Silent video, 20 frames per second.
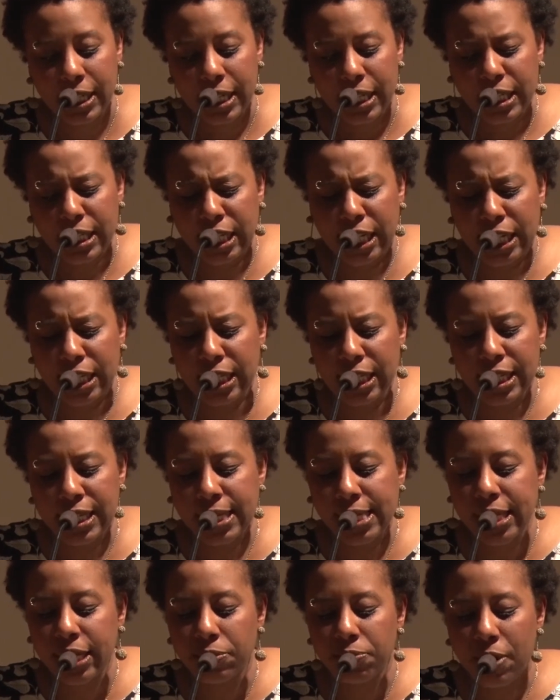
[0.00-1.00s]

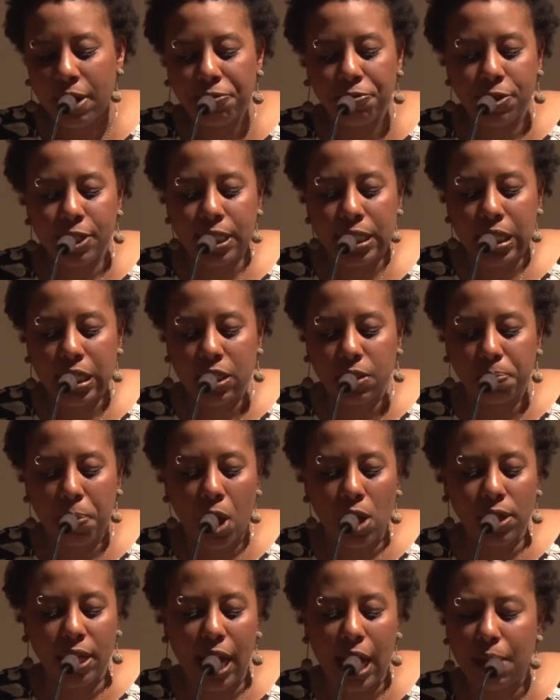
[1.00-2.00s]
needlessly references
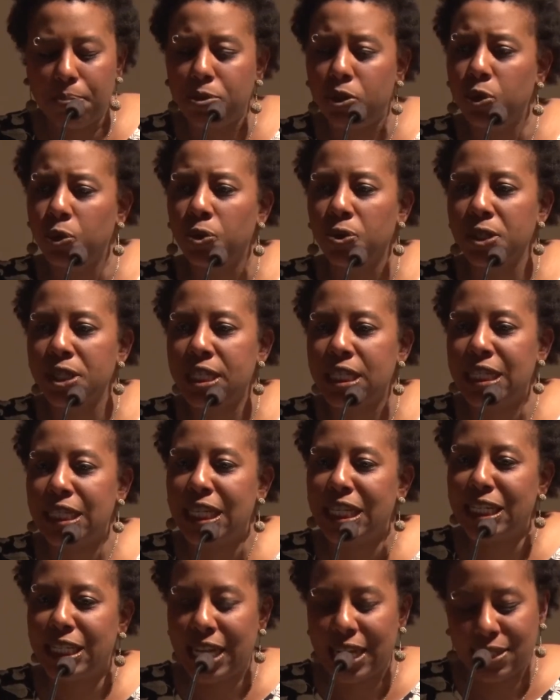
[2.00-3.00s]
Paula Abdul's
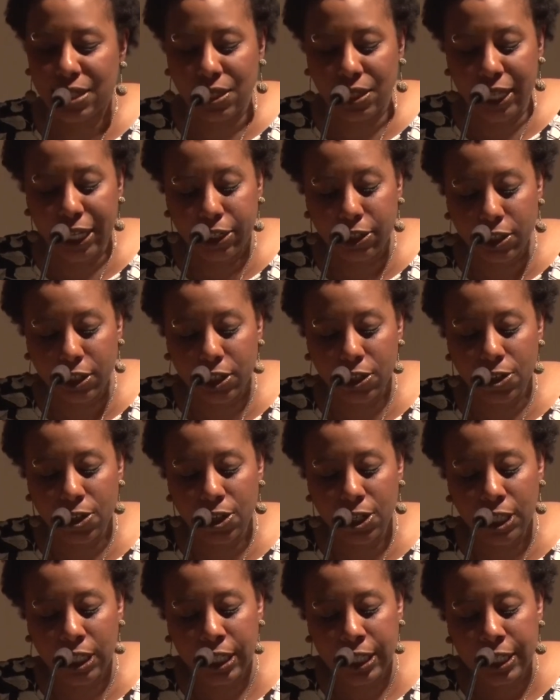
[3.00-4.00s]
stint as a Laker
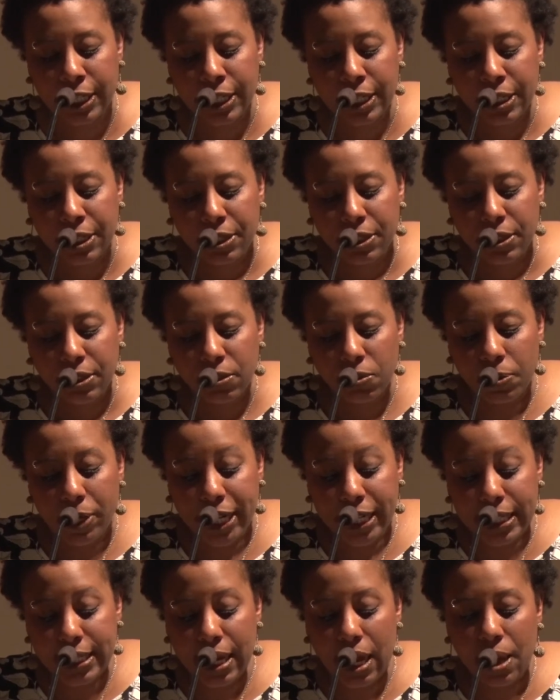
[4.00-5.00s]
girl,
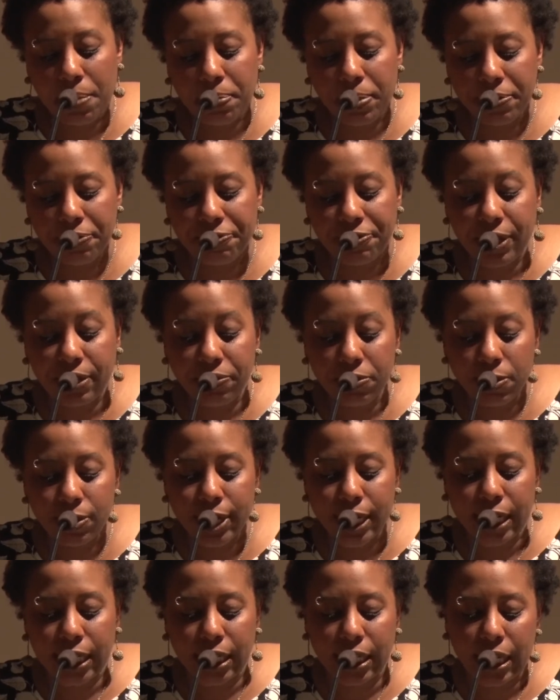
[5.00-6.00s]
wakes up
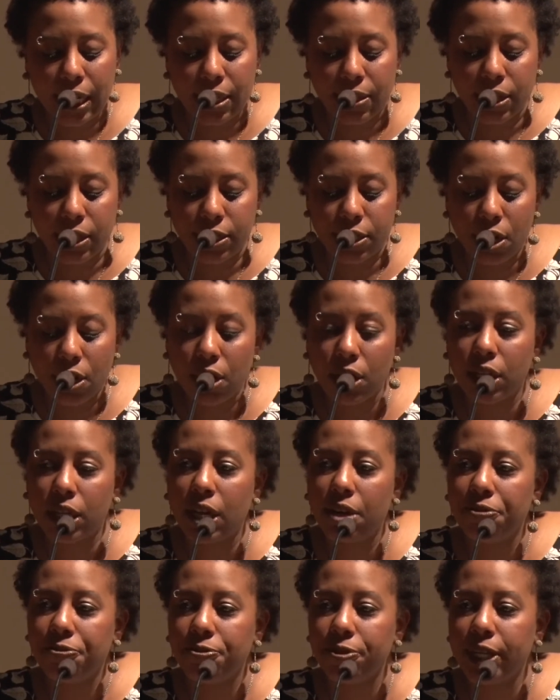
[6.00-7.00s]
fevering in the dark,
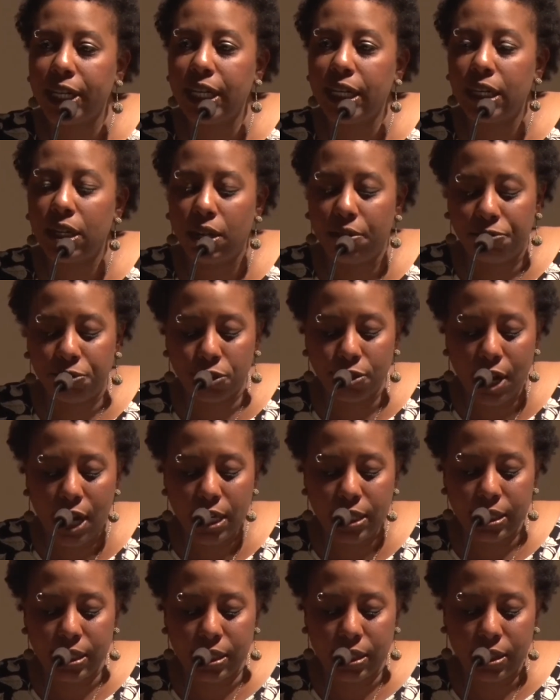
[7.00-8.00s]
afraid of
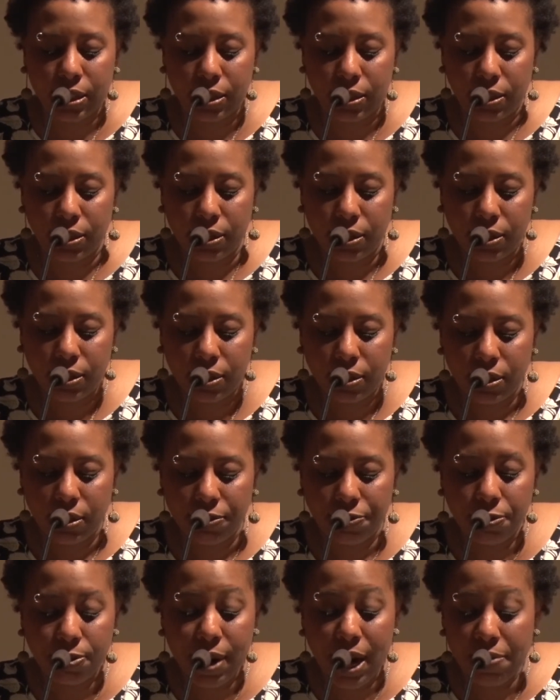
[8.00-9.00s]
trust,
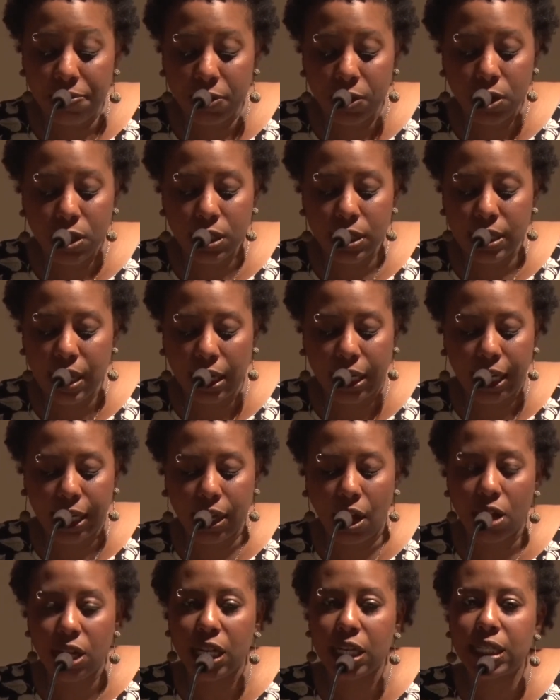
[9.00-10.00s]
forever sucking
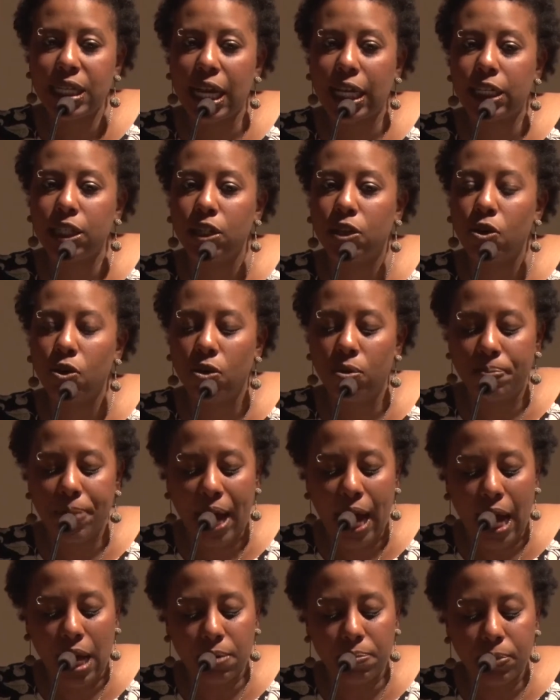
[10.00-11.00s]
on a technical
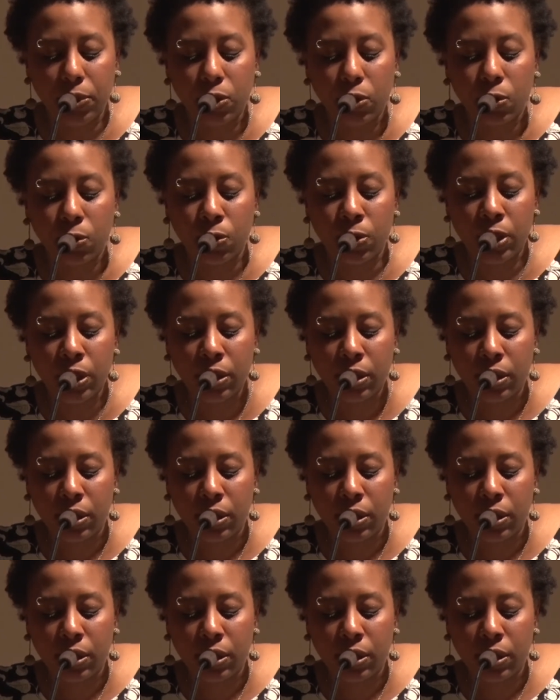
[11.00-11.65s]
bad mood,